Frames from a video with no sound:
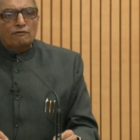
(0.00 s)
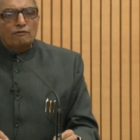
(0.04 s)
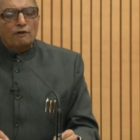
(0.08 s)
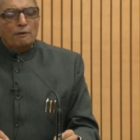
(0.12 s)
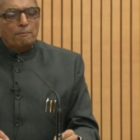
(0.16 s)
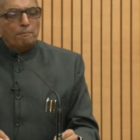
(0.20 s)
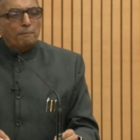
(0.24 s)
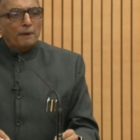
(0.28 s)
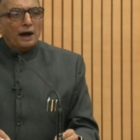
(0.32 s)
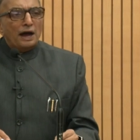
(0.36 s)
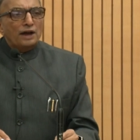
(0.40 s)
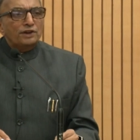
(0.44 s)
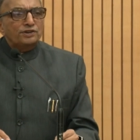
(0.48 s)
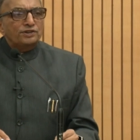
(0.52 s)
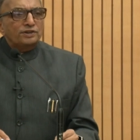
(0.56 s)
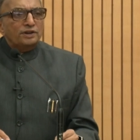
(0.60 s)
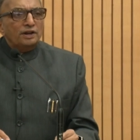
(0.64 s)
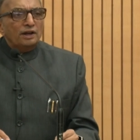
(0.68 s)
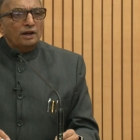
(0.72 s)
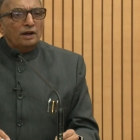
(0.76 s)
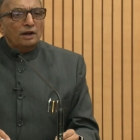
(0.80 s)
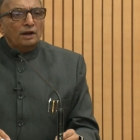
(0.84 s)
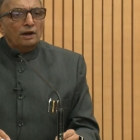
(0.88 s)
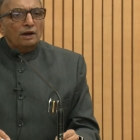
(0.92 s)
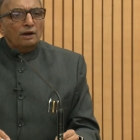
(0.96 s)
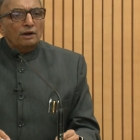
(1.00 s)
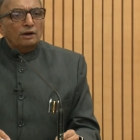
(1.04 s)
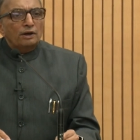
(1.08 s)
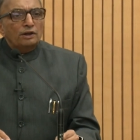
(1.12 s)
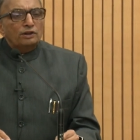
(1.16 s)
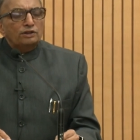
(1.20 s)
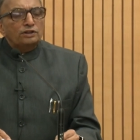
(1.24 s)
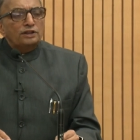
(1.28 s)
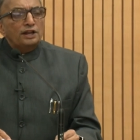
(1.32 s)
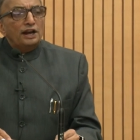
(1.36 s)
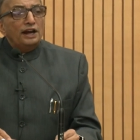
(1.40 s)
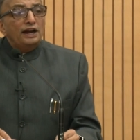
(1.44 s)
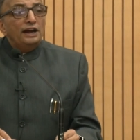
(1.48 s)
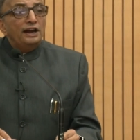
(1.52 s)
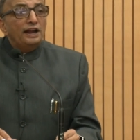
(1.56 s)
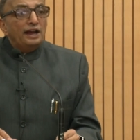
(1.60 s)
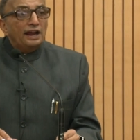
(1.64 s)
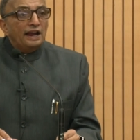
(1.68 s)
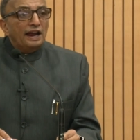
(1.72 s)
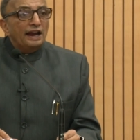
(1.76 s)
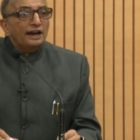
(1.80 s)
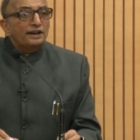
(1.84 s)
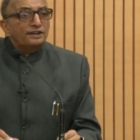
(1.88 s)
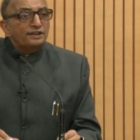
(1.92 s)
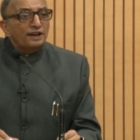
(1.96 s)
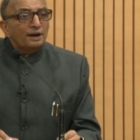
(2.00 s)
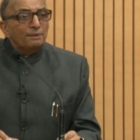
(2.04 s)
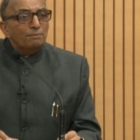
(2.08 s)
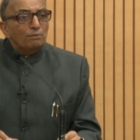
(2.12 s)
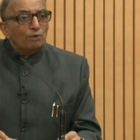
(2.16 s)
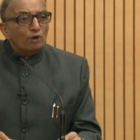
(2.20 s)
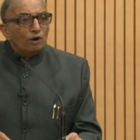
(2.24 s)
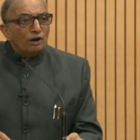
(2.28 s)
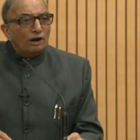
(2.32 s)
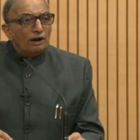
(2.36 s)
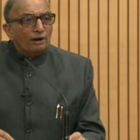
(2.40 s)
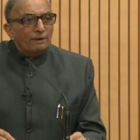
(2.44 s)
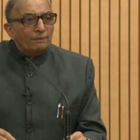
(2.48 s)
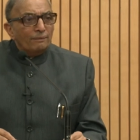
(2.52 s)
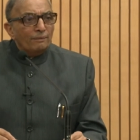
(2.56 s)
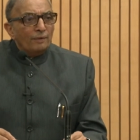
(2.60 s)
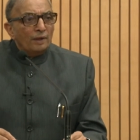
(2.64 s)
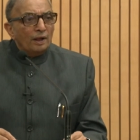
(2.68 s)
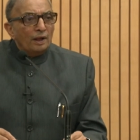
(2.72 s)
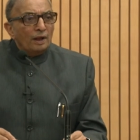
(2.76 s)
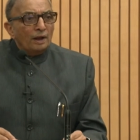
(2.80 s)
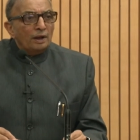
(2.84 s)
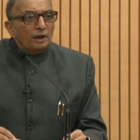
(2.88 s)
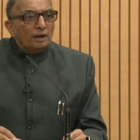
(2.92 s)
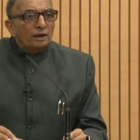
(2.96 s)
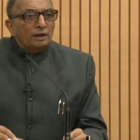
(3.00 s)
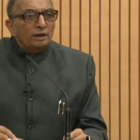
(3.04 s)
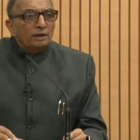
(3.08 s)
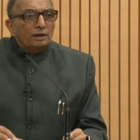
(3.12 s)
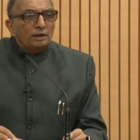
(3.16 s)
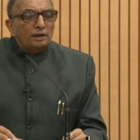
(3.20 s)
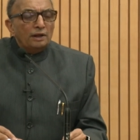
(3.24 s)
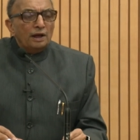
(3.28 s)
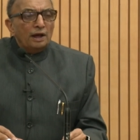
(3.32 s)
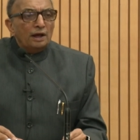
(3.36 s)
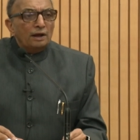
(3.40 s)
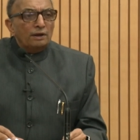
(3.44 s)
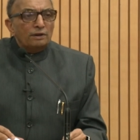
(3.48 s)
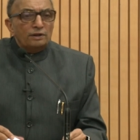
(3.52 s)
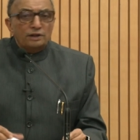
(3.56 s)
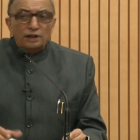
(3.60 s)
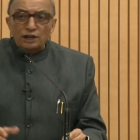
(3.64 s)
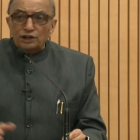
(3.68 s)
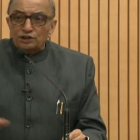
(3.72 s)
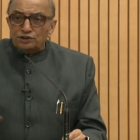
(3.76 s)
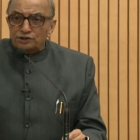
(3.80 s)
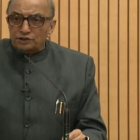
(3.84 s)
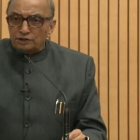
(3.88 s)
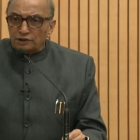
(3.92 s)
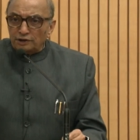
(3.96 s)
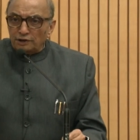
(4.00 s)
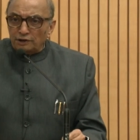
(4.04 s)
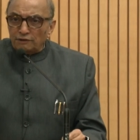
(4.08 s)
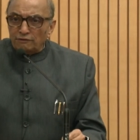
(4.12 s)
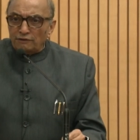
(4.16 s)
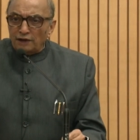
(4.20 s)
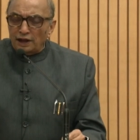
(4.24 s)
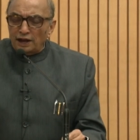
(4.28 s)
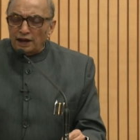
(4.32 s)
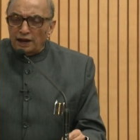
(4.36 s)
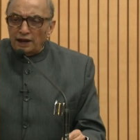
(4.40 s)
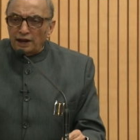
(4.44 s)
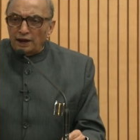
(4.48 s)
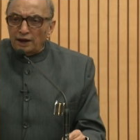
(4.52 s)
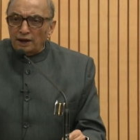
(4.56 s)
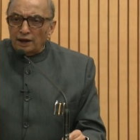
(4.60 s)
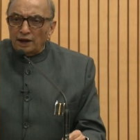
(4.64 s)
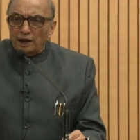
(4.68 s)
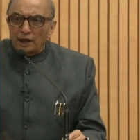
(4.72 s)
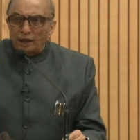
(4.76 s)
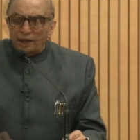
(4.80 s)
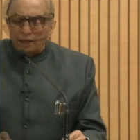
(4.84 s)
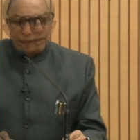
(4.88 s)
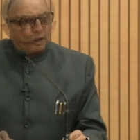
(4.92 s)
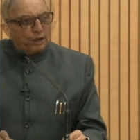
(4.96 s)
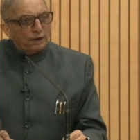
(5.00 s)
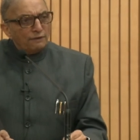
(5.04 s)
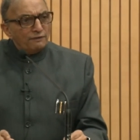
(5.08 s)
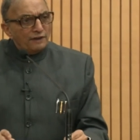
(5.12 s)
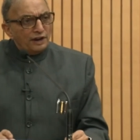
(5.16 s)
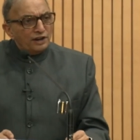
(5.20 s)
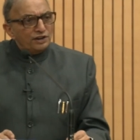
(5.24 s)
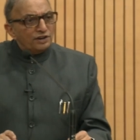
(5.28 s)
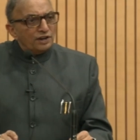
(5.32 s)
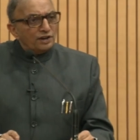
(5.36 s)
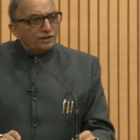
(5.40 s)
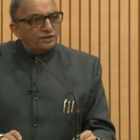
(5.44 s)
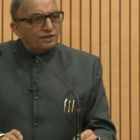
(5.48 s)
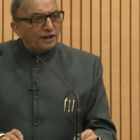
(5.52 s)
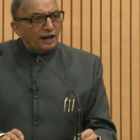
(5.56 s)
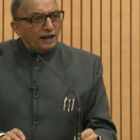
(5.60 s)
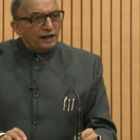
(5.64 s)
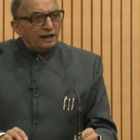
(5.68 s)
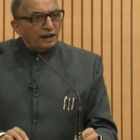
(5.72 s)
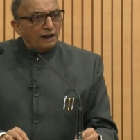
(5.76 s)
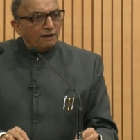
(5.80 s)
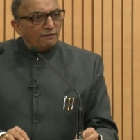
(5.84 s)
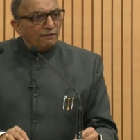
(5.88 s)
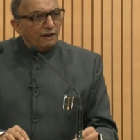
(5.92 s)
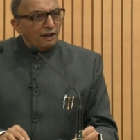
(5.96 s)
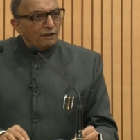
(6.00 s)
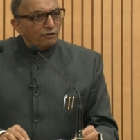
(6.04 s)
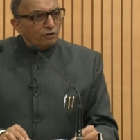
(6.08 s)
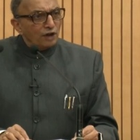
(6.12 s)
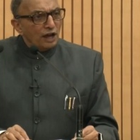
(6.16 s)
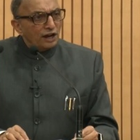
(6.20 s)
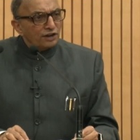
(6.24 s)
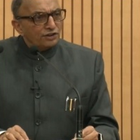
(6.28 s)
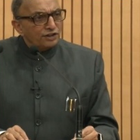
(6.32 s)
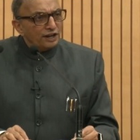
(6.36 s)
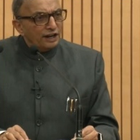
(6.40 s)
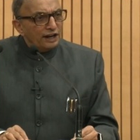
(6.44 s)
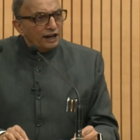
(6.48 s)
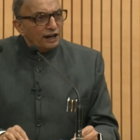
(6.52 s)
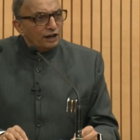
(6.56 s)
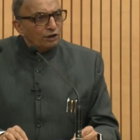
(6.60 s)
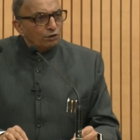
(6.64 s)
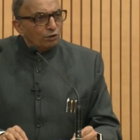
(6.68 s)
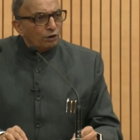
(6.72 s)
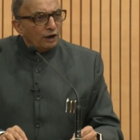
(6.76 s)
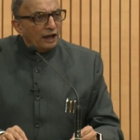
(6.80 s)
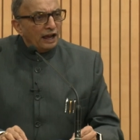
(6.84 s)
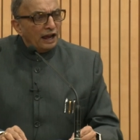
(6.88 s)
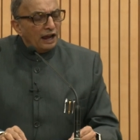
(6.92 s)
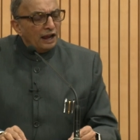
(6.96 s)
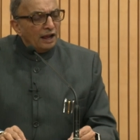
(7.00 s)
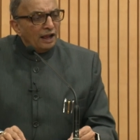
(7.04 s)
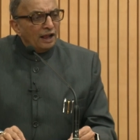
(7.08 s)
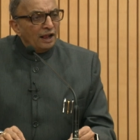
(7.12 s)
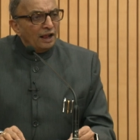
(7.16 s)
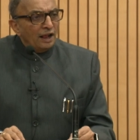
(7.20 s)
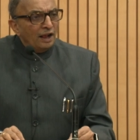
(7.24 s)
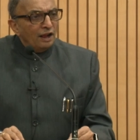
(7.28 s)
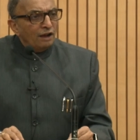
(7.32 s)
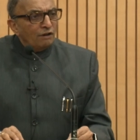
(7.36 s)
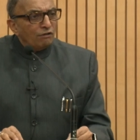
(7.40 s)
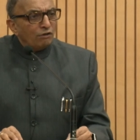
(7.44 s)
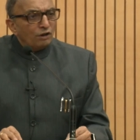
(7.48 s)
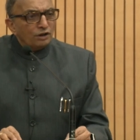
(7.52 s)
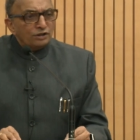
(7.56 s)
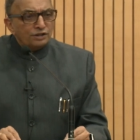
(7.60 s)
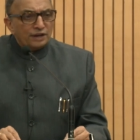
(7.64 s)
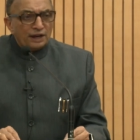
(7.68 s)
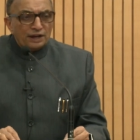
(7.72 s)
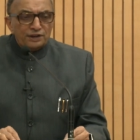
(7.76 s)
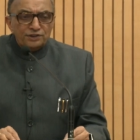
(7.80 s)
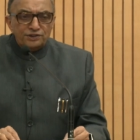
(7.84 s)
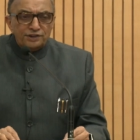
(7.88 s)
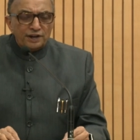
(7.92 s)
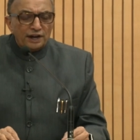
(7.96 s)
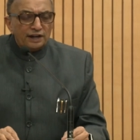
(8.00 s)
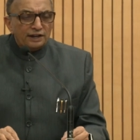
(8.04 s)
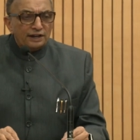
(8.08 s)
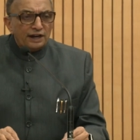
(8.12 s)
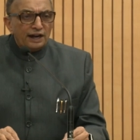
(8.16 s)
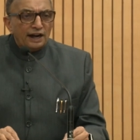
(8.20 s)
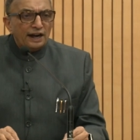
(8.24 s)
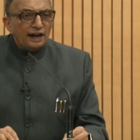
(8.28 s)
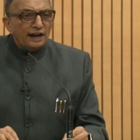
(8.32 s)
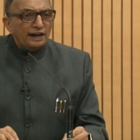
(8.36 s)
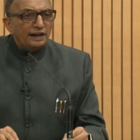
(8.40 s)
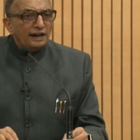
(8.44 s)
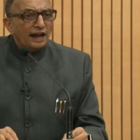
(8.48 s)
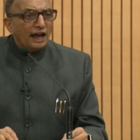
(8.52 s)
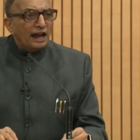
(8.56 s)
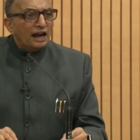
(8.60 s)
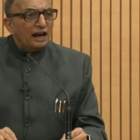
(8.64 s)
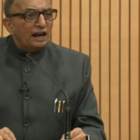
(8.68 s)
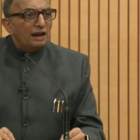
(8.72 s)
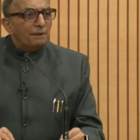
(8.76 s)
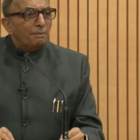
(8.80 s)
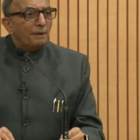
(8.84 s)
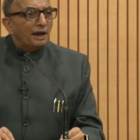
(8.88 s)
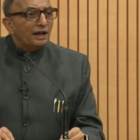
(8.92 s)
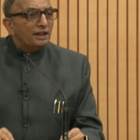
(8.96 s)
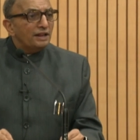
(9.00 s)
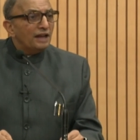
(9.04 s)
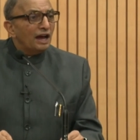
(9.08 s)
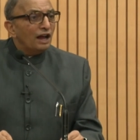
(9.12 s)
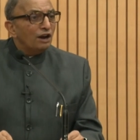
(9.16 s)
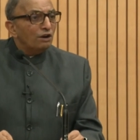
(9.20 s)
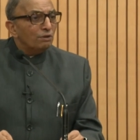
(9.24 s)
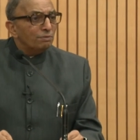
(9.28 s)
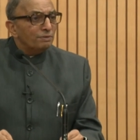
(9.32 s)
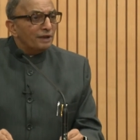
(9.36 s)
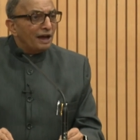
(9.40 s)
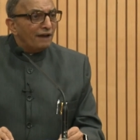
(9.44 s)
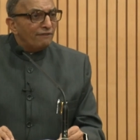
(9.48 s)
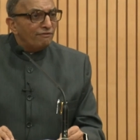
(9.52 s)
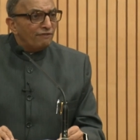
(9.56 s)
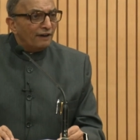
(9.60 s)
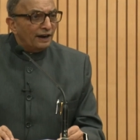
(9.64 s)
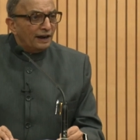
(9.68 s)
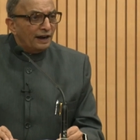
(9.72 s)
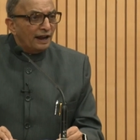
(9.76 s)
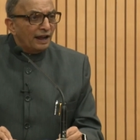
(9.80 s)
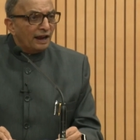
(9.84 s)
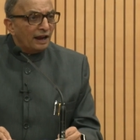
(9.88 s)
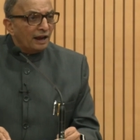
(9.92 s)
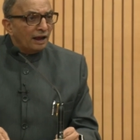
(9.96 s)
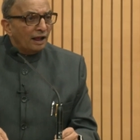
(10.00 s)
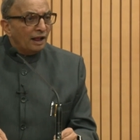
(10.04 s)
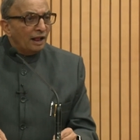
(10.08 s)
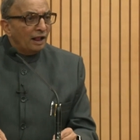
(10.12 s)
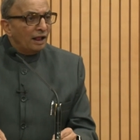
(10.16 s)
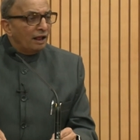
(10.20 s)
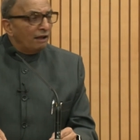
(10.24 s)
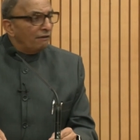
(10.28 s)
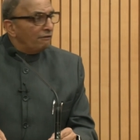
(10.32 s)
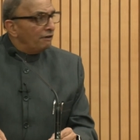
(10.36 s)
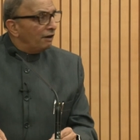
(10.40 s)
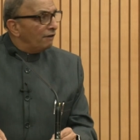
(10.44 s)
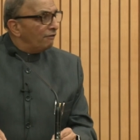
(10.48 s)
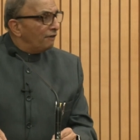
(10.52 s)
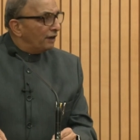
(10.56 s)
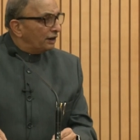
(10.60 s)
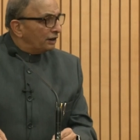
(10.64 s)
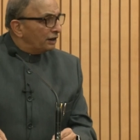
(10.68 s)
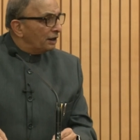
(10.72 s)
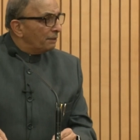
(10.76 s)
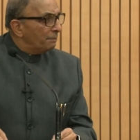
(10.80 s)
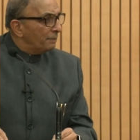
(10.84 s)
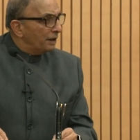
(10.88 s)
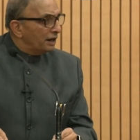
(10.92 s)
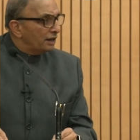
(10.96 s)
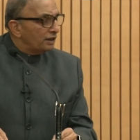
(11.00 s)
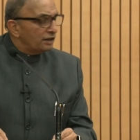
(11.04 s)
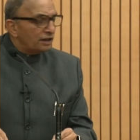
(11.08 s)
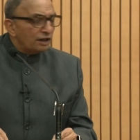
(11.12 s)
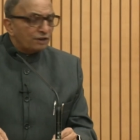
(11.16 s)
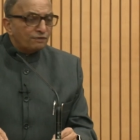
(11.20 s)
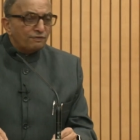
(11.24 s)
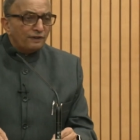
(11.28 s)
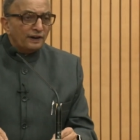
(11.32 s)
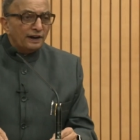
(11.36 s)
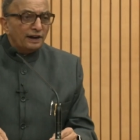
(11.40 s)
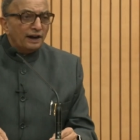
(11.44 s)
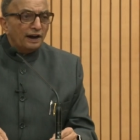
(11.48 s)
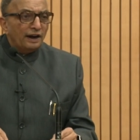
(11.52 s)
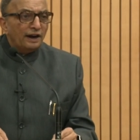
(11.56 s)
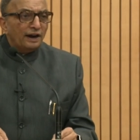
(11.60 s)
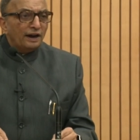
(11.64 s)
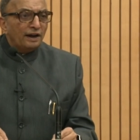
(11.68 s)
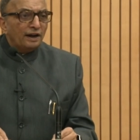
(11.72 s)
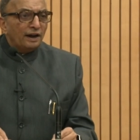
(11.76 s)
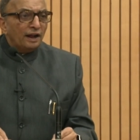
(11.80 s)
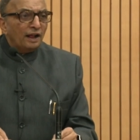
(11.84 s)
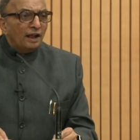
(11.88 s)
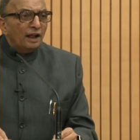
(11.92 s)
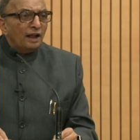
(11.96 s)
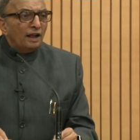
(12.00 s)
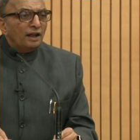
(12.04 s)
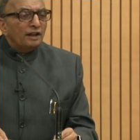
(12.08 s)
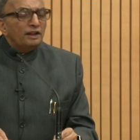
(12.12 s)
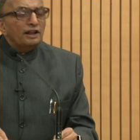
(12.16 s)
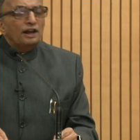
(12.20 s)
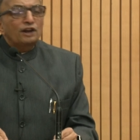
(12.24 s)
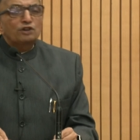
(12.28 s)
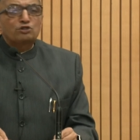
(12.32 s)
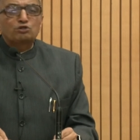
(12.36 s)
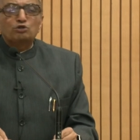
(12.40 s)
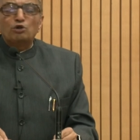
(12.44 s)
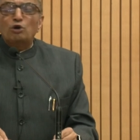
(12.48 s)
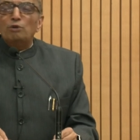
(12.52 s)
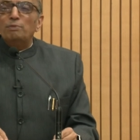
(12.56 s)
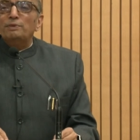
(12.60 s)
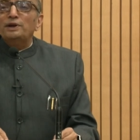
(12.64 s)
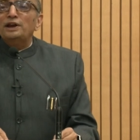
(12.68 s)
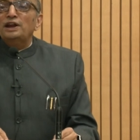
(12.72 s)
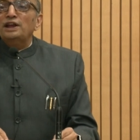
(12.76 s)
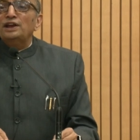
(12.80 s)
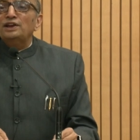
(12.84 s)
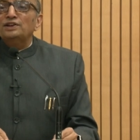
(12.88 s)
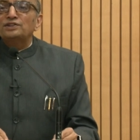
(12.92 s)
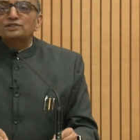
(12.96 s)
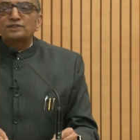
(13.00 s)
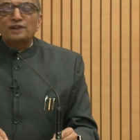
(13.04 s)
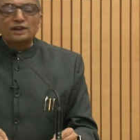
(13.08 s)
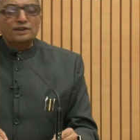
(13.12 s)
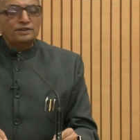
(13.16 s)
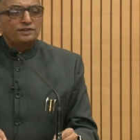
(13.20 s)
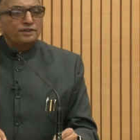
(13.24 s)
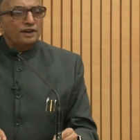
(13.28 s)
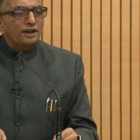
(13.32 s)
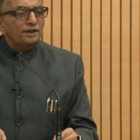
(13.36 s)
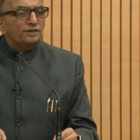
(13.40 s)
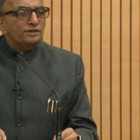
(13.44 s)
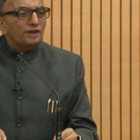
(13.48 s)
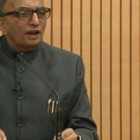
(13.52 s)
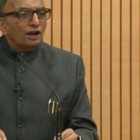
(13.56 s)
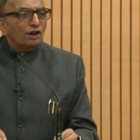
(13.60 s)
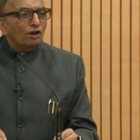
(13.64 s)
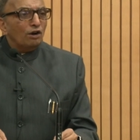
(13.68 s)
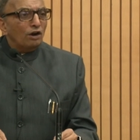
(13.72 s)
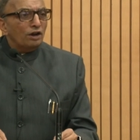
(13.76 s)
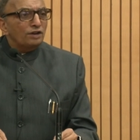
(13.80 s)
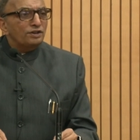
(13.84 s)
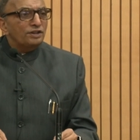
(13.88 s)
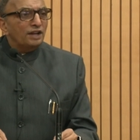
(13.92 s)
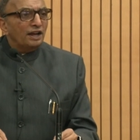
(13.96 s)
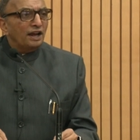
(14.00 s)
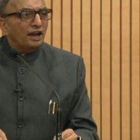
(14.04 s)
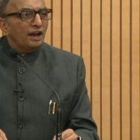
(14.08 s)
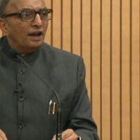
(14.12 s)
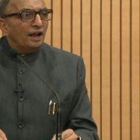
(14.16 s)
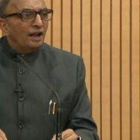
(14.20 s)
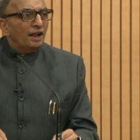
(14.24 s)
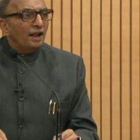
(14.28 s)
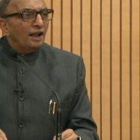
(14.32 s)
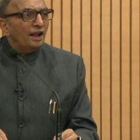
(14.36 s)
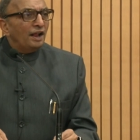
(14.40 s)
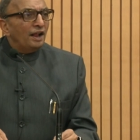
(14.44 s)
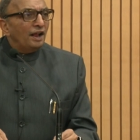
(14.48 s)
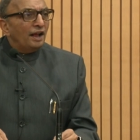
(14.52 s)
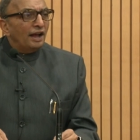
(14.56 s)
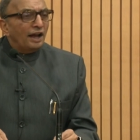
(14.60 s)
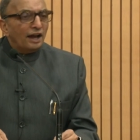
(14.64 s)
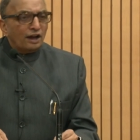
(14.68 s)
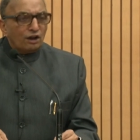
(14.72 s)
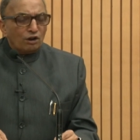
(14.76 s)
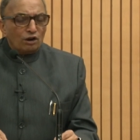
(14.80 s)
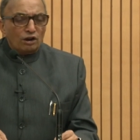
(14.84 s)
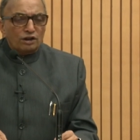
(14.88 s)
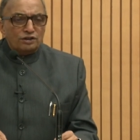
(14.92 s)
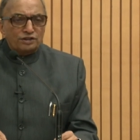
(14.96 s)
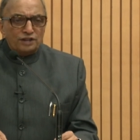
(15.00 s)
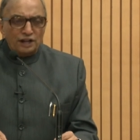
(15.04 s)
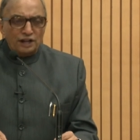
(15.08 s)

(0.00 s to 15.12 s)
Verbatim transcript: for past three decades and more. The, this very convention center where we are sitting today was constructed entirely by the alumni funding where Victor Menezes funded it. There are so many instances across the, across